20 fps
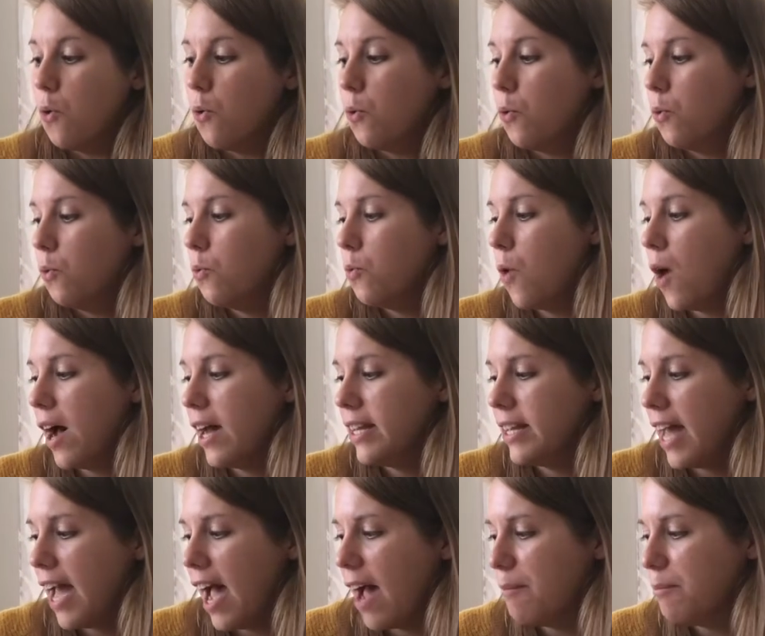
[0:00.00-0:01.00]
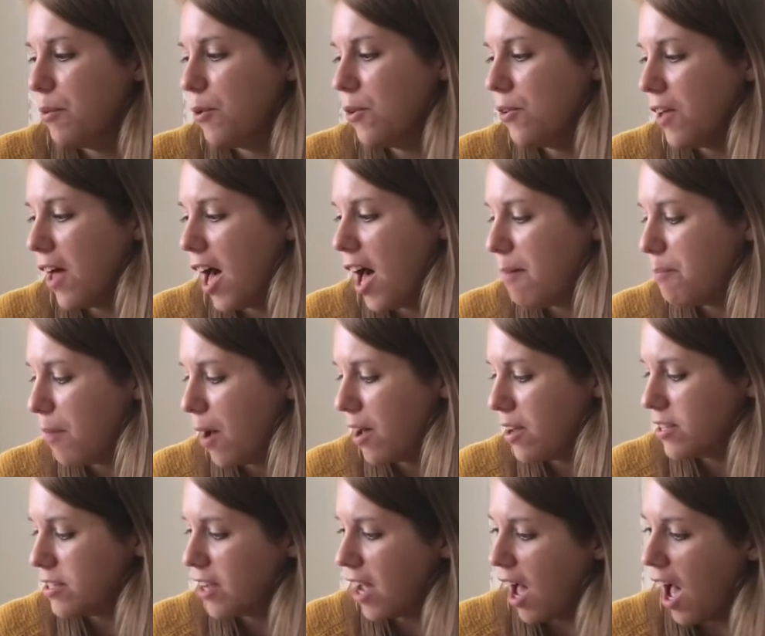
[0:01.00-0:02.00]
1 apple up on
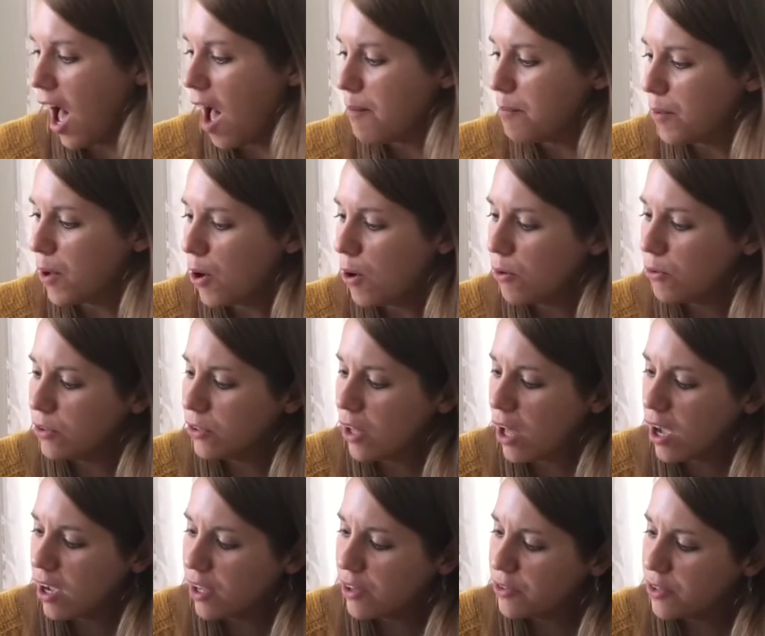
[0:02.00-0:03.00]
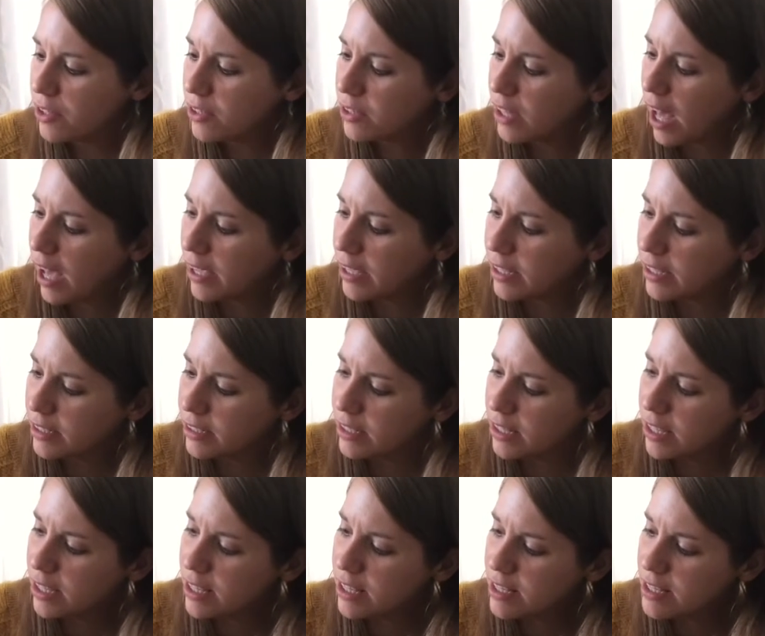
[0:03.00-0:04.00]
top. Oh, look, the lion
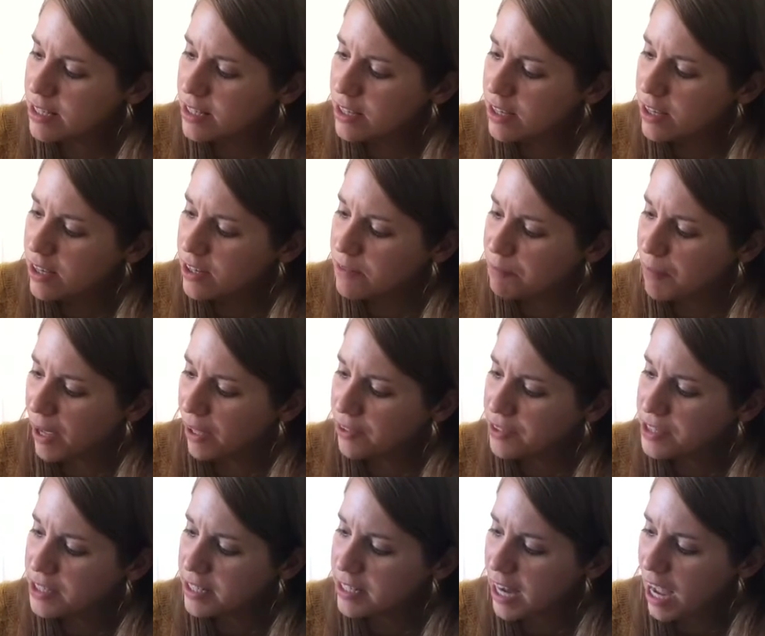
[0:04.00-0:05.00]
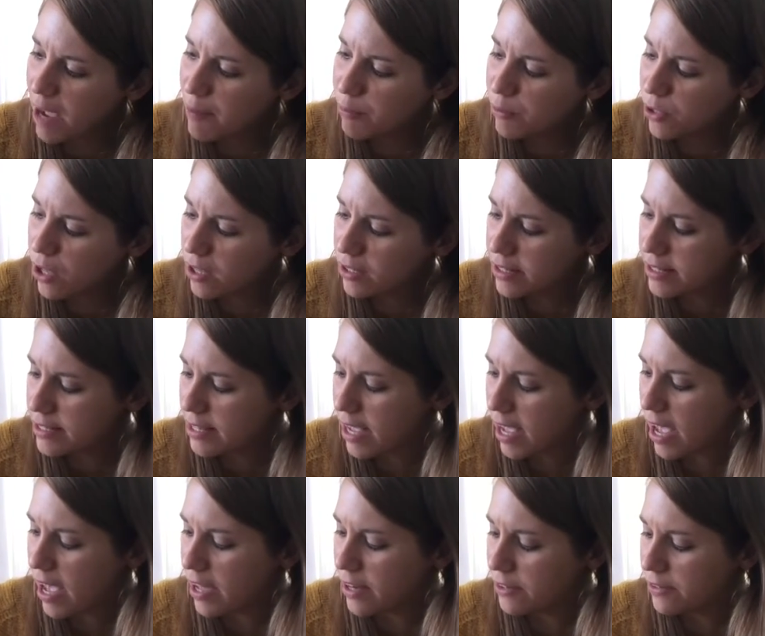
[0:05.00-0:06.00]
is balancing an apple on his
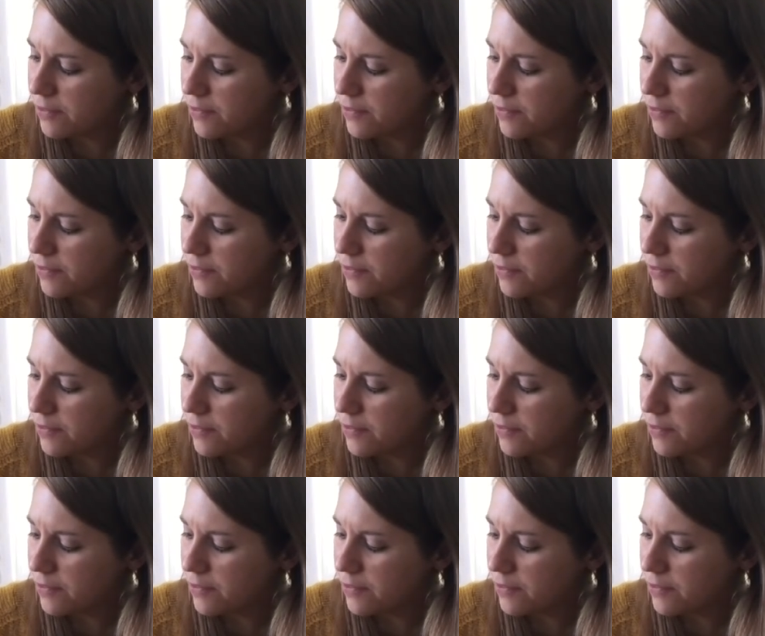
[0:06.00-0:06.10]
head.